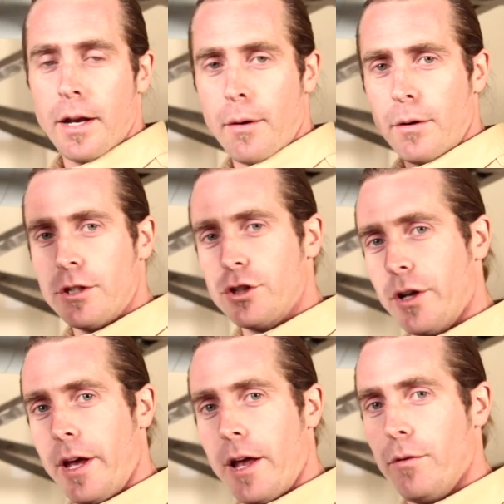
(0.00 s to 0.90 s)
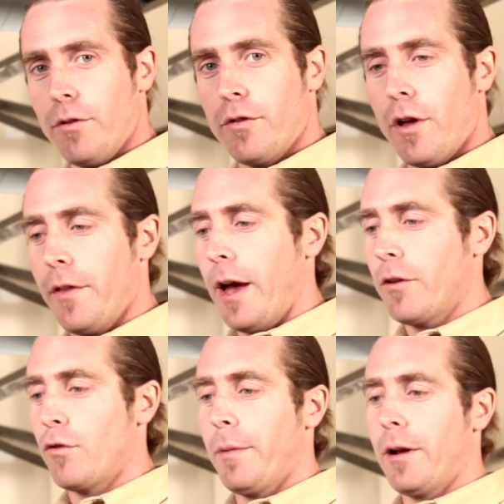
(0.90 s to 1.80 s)
Now we're going to show you how to install the
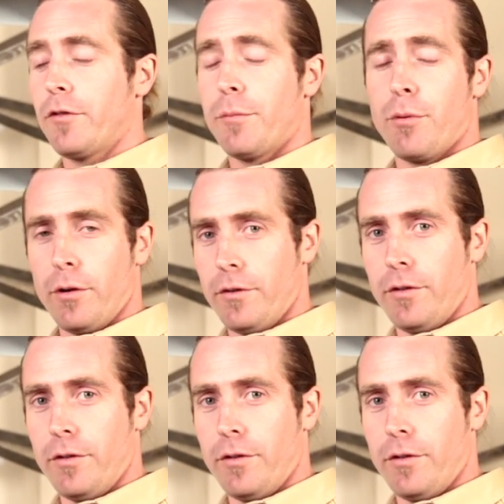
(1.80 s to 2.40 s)
actual metal support